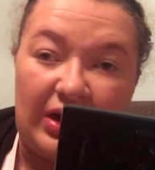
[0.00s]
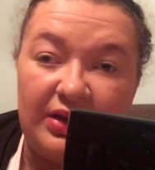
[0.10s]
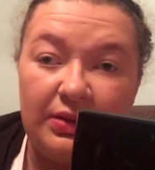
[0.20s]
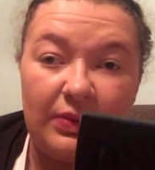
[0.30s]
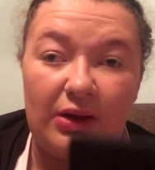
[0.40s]
I
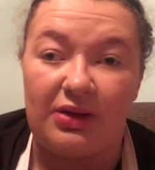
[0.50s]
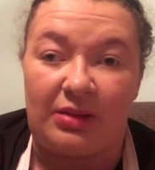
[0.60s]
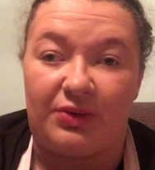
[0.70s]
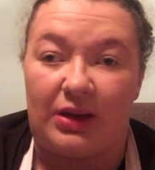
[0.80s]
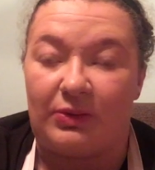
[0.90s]
didn't wear any
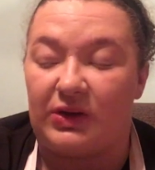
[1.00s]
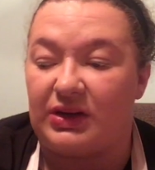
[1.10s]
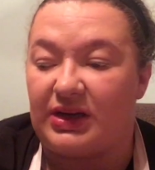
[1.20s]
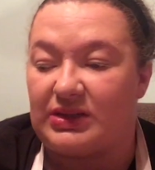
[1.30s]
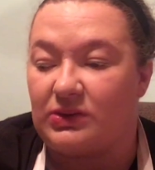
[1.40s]
primer in
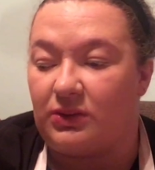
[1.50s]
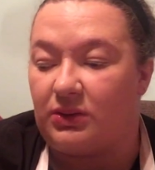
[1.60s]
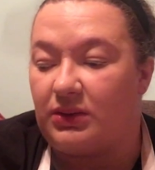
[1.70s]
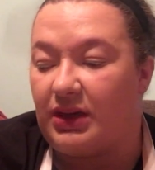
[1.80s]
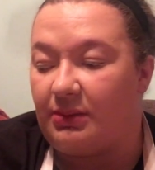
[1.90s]
high
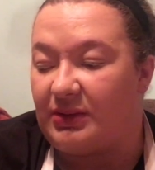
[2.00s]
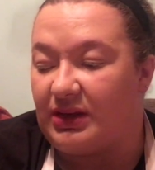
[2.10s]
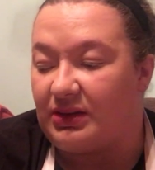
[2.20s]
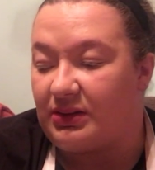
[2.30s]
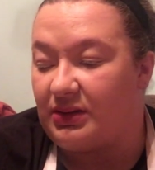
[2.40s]
school. I
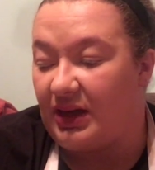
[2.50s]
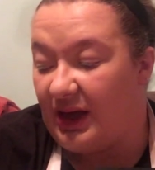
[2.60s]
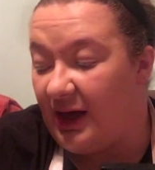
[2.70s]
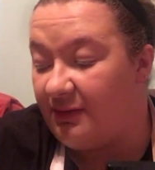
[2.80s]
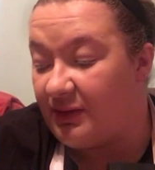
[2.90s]
mean,
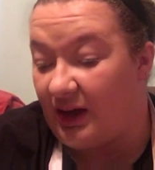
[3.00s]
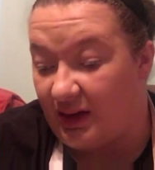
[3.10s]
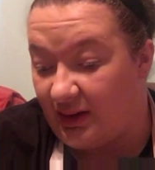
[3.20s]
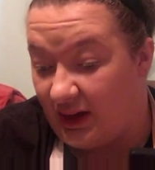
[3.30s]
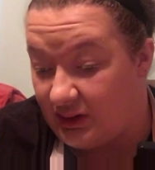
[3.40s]

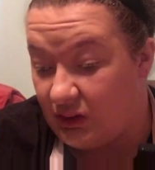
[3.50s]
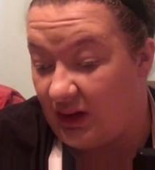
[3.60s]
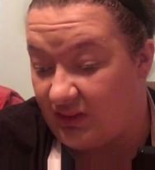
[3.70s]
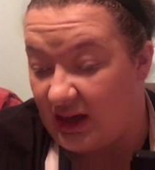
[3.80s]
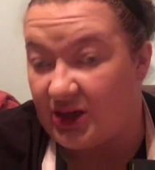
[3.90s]
I do
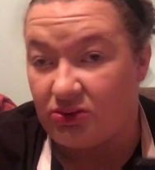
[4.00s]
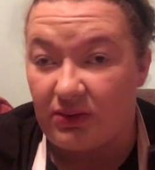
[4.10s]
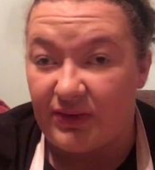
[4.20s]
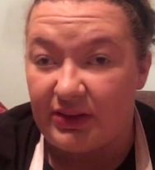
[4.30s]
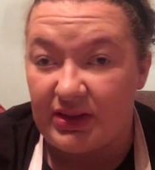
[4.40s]
have the actual
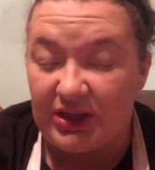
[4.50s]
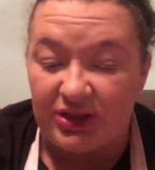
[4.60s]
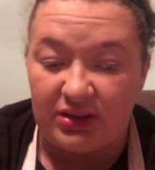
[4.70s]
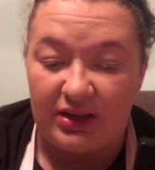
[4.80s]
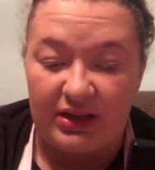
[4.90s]

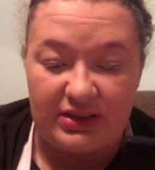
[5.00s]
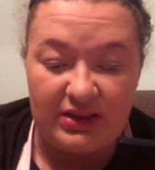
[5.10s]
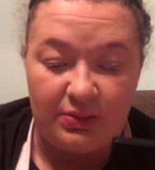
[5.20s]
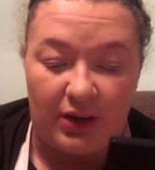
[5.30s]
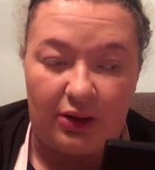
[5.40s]
foundation I
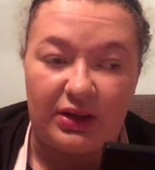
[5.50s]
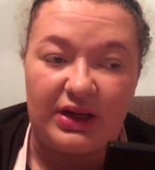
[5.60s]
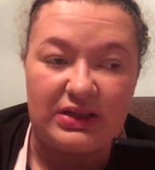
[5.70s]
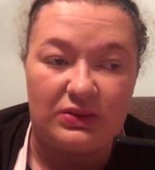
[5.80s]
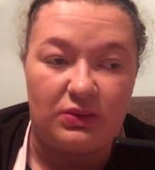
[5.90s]
did wear in
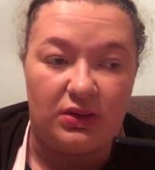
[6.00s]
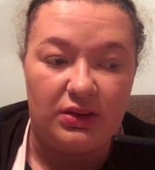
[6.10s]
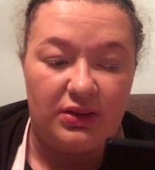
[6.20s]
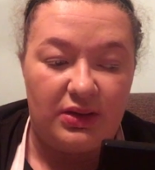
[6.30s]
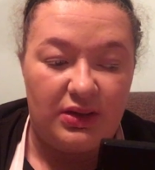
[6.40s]
high school
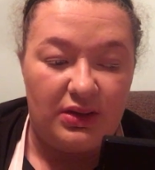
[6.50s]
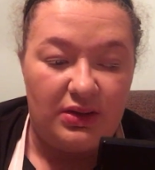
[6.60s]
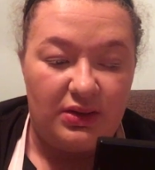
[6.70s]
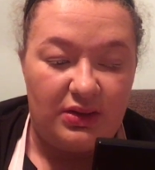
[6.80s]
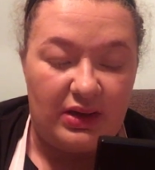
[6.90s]

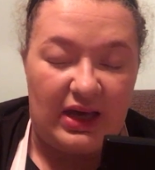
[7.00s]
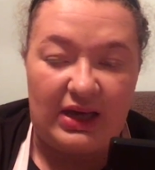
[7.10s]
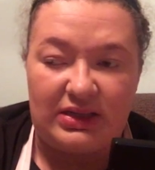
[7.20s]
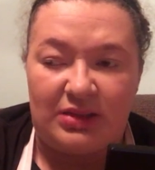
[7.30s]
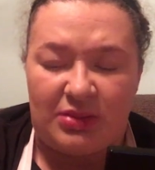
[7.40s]

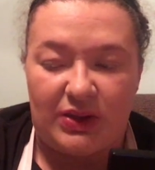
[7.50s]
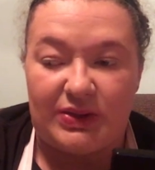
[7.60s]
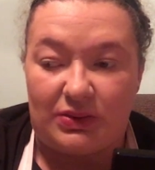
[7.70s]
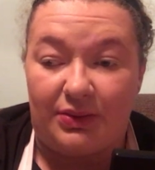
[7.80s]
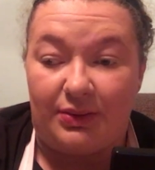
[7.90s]
and in middle
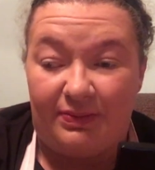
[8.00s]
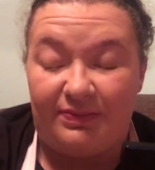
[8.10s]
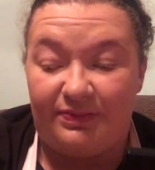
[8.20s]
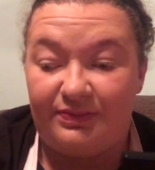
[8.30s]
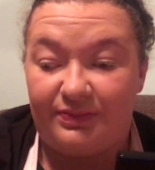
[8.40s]
school.
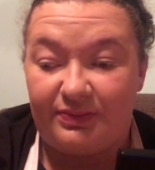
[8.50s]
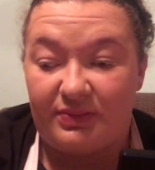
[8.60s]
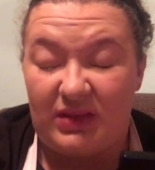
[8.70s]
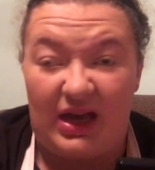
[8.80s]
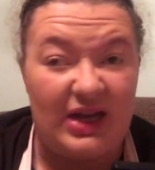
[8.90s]

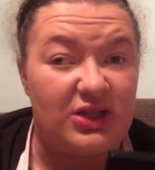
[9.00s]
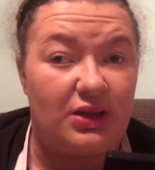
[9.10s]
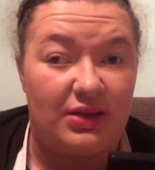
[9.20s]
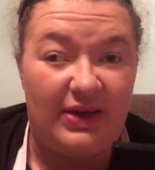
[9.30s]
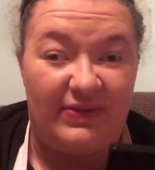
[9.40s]
I actually
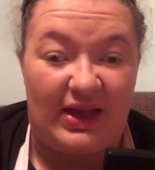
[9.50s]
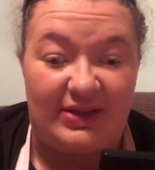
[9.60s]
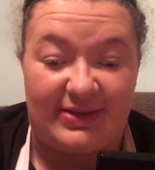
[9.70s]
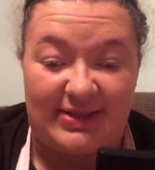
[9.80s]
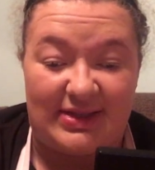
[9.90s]
love that
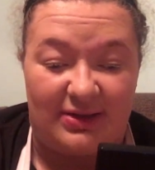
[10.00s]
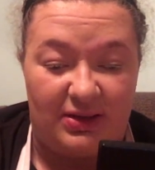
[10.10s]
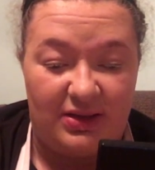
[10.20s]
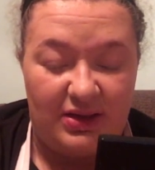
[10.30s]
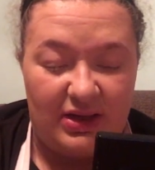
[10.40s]
look still.
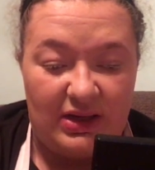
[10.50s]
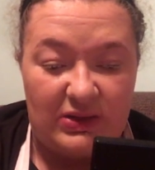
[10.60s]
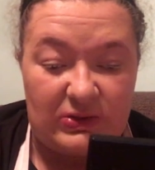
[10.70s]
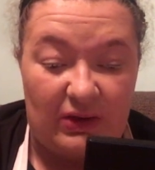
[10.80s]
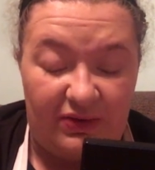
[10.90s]

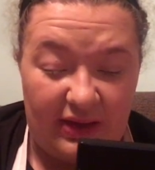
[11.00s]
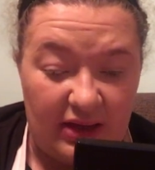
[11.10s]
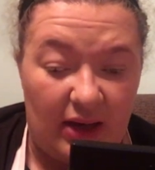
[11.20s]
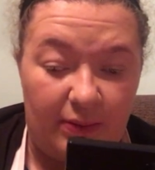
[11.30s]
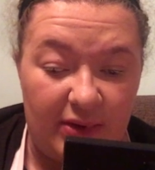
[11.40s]
So I think
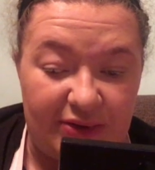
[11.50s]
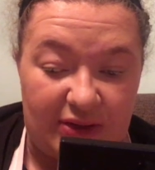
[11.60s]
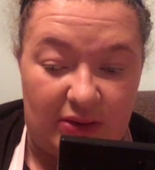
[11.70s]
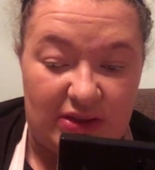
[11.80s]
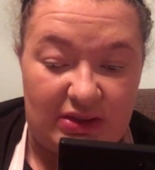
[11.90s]
I will
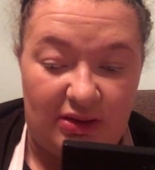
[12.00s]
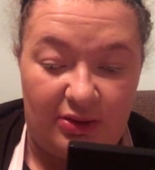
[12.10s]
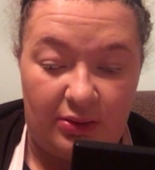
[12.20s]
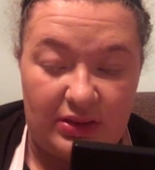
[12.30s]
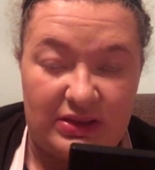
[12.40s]
do it so
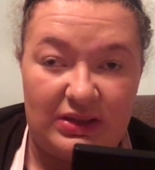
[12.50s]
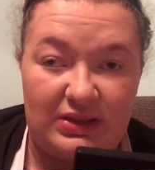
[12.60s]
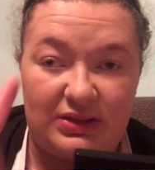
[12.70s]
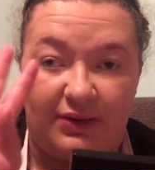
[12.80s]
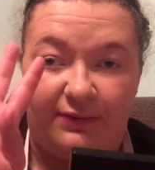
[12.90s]
it'll consist
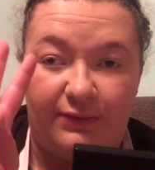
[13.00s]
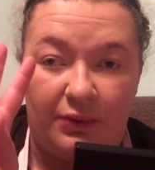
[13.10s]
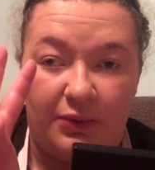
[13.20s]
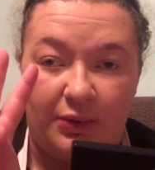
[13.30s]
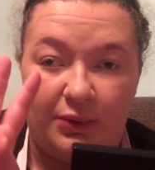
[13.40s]
of
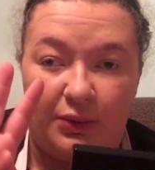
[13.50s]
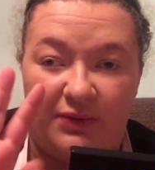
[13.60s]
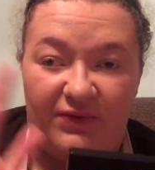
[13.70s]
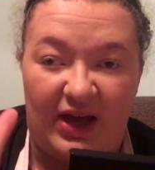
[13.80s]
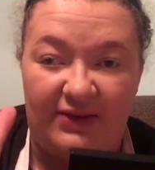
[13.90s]
4 or
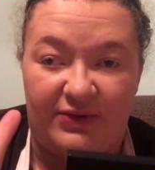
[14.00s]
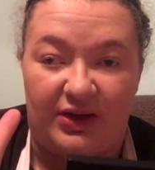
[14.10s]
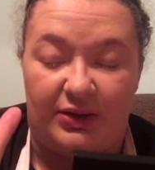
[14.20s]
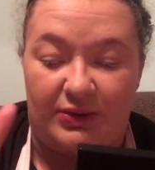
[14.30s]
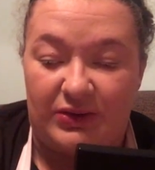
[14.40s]
5
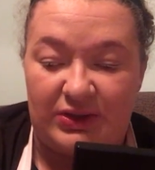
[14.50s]
colors.